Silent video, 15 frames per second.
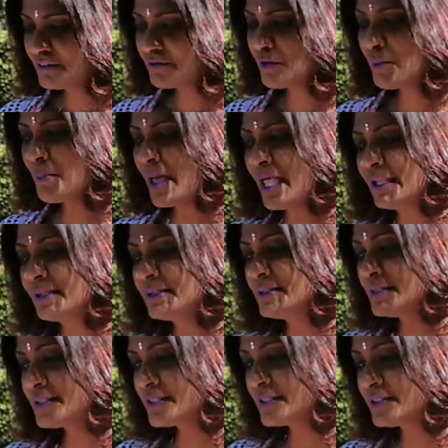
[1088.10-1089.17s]
for
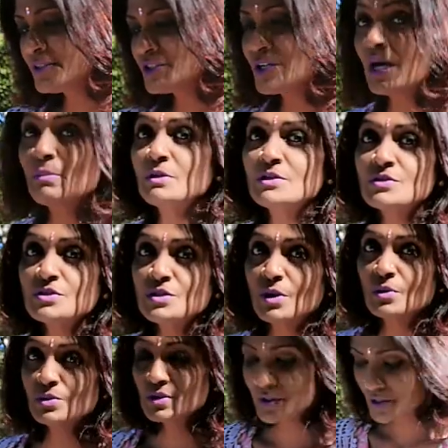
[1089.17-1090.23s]
balance, shaman
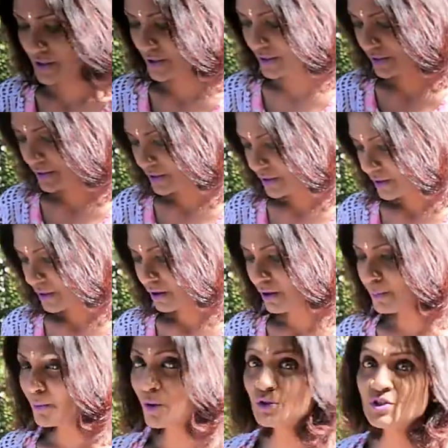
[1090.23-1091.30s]
stones,
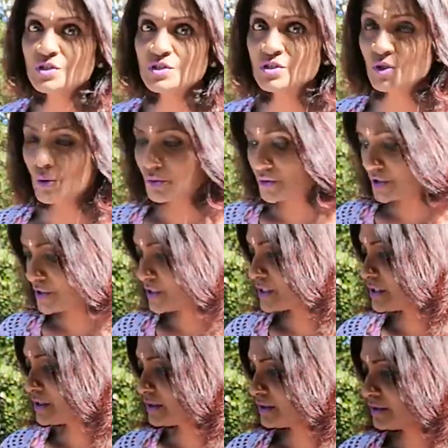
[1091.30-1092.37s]
aboji stones,
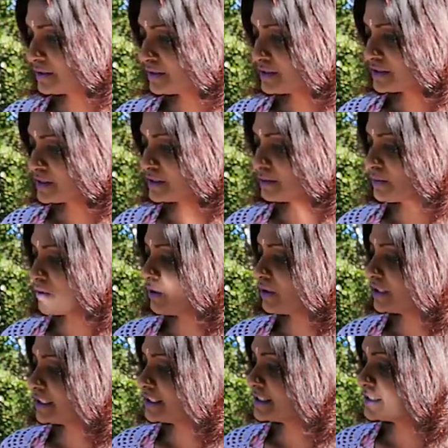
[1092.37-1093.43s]
some call
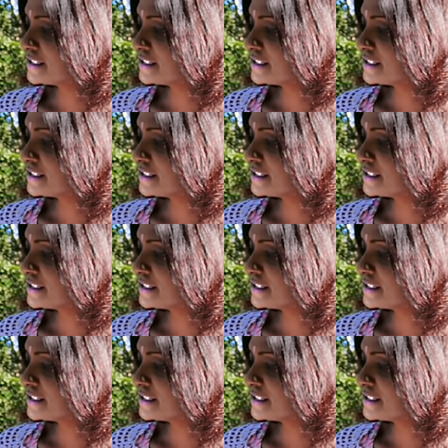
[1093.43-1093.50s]
it.